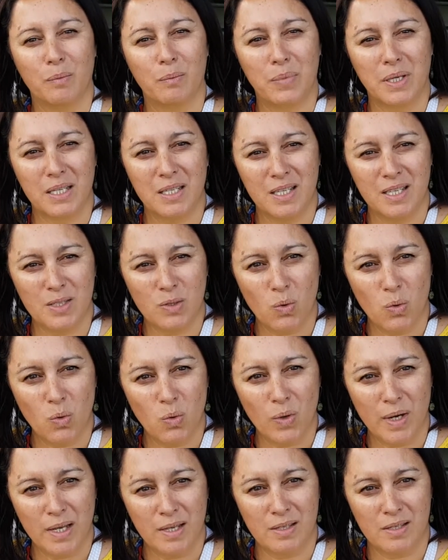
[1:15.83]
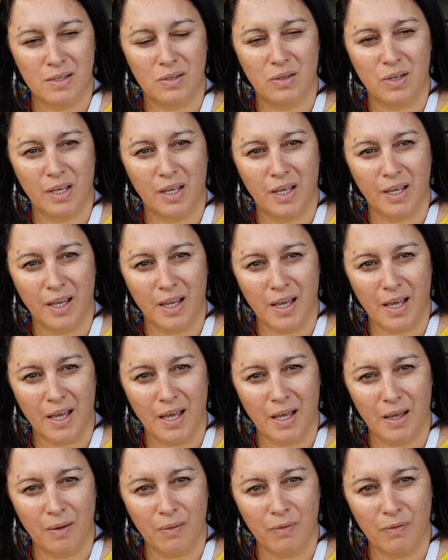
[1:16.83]
but he's always looking
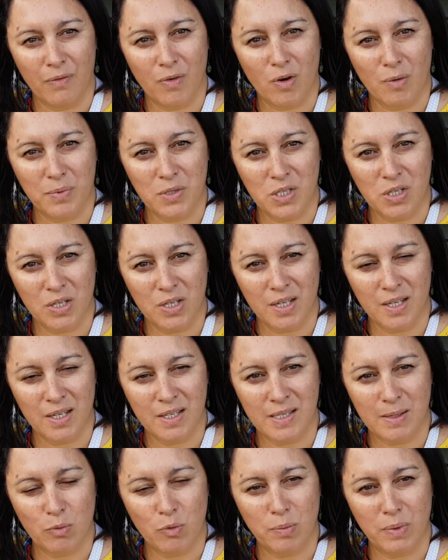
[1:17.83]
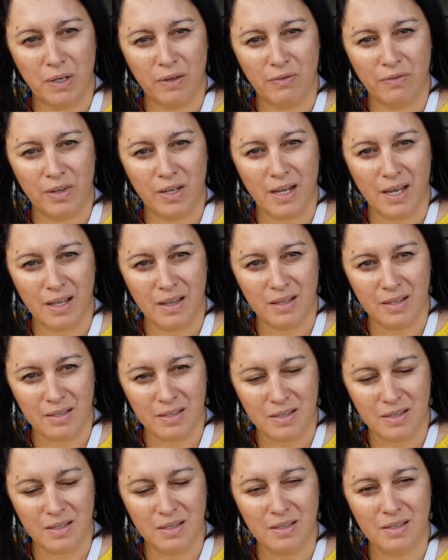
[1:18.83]
for opportunities that will benefit
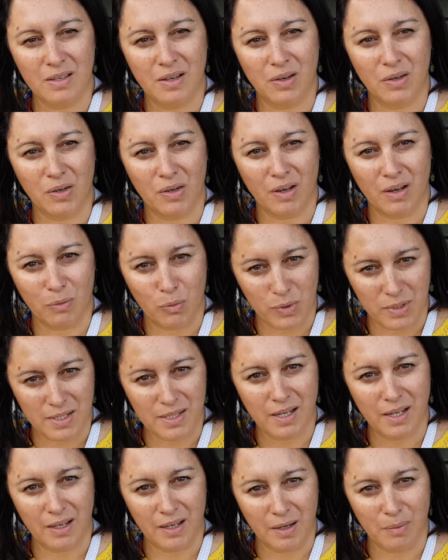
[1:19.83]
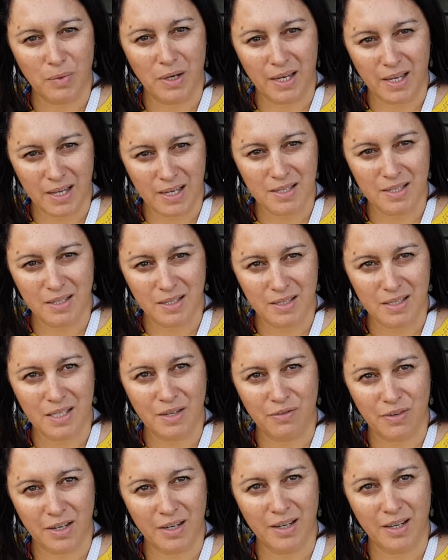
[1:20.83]
others. So I would say, yeah, my cousin is
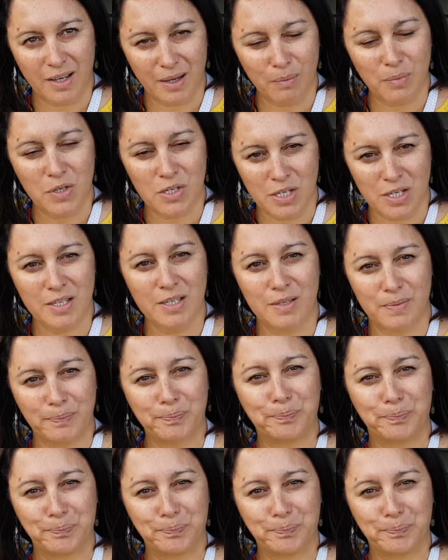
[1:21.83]
definitely ambitious.